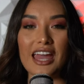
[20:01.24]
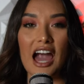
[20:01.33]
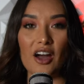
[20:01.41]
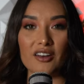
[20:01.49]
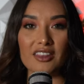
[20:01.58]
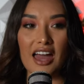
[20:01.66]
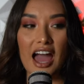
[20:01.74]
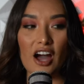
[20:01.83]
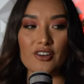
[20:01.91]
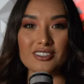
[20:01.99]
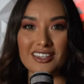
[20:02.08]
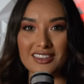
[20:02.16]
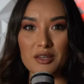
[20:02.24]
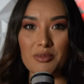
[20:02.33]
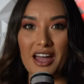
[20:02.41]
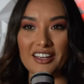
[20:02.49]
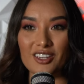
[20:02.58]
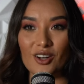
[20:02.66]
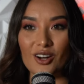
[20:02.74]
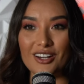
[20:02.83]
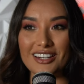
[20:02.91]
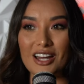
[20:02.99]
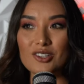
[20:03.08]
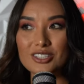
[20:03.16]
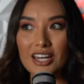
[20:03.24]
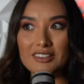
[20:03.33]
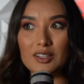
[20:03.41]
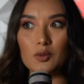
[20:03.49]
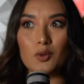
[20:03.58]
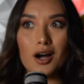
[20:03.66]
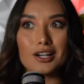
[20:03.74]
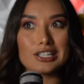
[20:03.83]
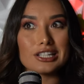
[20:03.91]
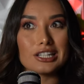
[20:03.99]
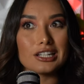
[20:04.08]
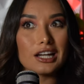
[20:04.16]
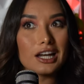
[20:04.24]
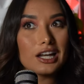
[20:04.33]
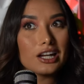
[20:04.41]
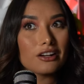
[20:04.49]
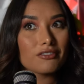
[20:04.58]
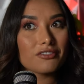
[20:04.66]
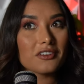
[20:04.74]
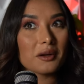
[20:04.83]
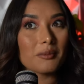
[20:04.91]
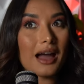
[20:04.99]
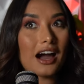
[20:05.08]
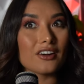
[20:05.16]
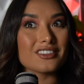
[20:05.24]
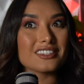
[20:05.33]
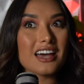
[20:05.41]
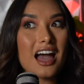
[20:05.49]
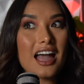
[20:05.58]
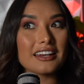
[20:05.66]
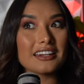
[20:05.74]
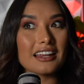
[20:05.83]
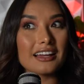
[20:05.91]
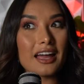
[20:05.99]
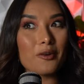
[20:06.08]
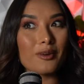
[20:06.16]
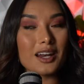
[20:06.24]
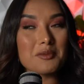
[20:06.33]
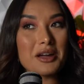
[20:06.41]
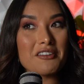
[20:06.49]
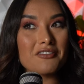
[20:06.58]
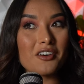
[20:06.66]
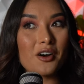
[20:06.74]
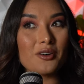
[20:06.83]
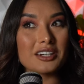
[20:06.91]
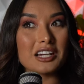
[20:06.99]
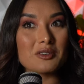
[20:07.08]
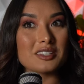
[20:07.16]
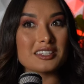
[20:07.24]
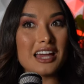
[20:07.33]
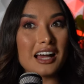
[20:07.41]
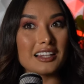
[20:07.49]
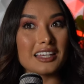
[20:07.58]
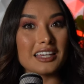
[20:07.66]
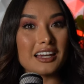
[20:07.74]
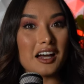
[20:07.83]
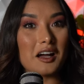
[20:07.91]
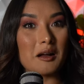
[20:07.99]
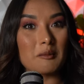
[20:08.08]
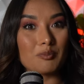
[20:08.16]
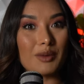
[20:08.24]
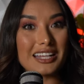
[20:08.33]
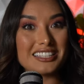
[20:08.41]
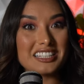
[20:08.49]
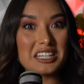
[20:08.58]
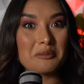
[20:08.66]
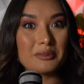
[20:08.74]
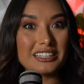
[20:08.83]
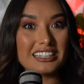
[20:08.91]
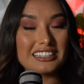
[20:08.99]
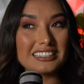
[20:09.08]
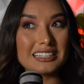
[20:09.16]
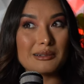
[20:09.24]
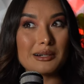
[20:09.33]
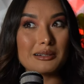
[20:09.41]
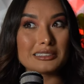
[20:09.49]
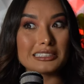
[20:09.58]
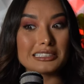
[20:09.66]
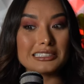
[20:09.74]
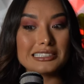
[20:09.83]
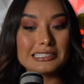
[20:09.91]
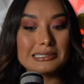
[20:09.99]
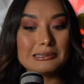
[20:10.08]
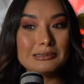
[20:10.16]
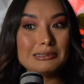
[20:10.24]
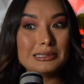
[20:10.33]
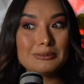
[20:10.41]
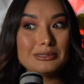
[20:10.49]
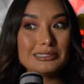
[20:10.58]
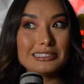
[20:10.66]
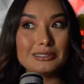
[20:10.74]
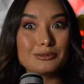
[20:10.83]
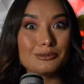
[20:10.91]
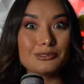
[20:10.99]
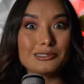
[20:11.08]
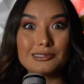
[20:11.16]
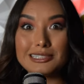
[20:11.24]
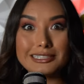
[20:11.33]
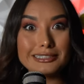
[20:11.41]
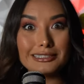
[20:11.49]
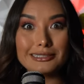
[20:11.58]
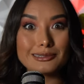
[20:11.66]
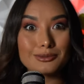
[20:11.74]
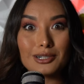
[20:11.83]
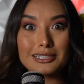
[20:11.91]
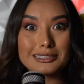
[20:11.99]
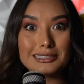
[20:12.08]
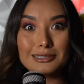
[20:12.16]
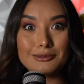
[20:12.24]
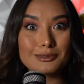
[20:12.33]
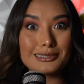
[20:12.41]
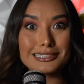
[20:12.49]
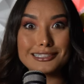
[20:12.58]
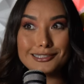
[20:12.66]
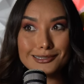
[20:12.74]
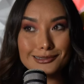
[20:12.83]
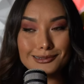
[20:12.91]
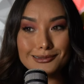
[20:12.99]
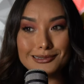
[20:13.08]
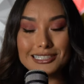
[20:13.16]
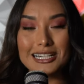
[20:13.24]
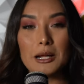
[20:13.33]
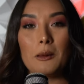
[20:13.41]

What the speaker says: out of the house in the backyard, and I was kind of like watching from outside, and like I went on my phone and I was telling my team lead at the time. I was like, yo, someone just crazy just walked in here. What do I do?